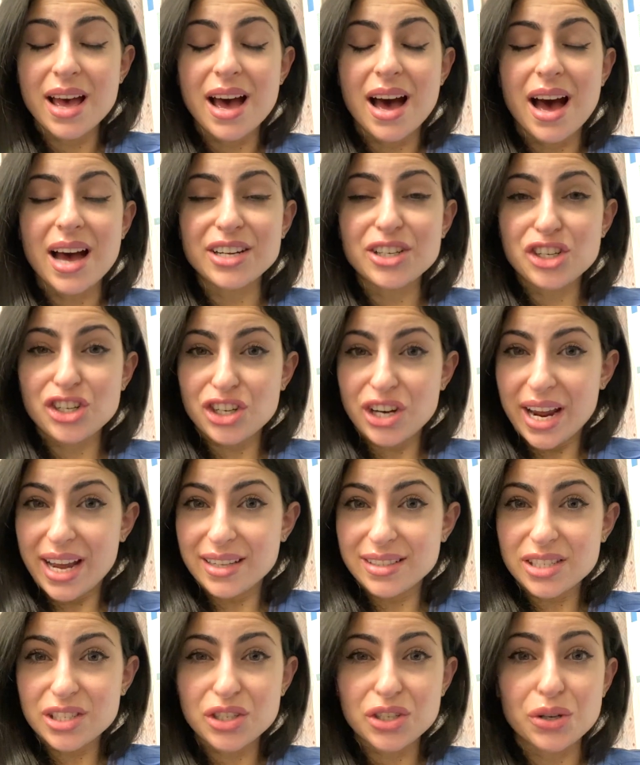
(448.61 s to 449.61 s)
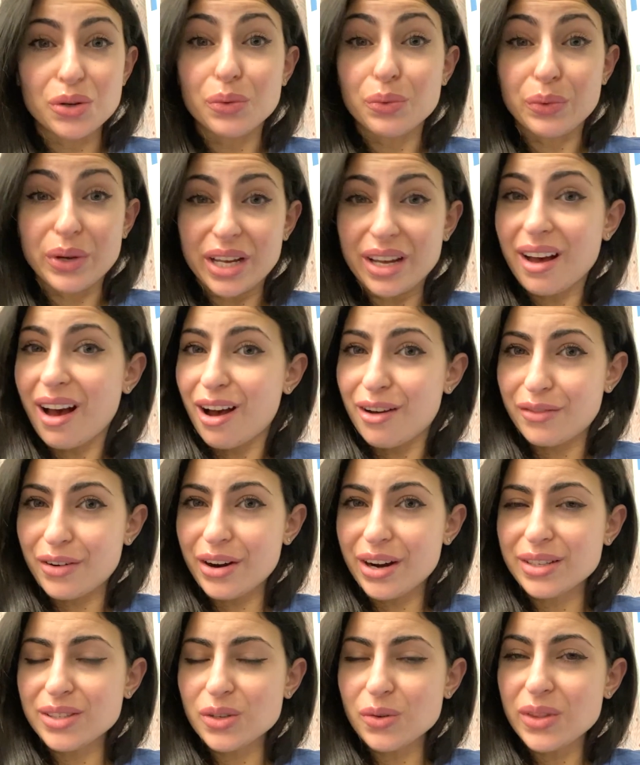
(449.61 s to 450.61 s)
a chance to recover.
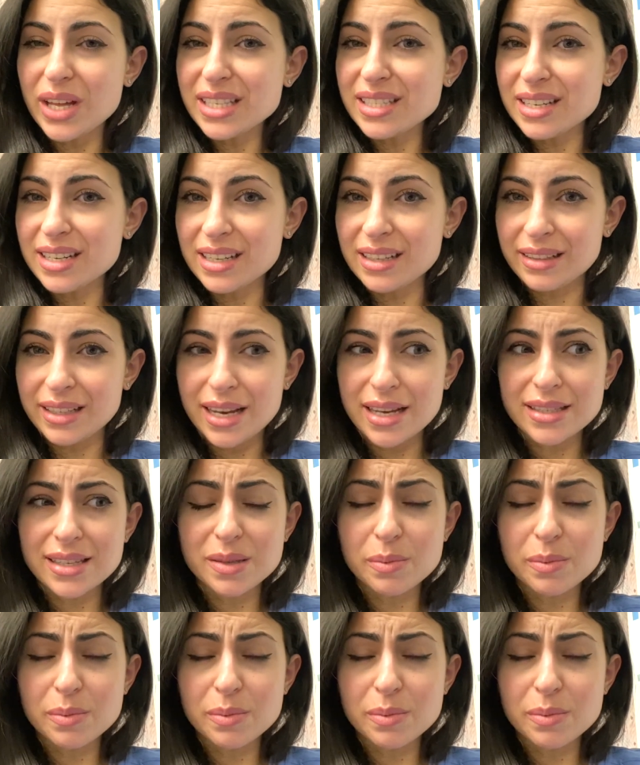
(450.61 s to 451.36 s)
And so that's an ileus.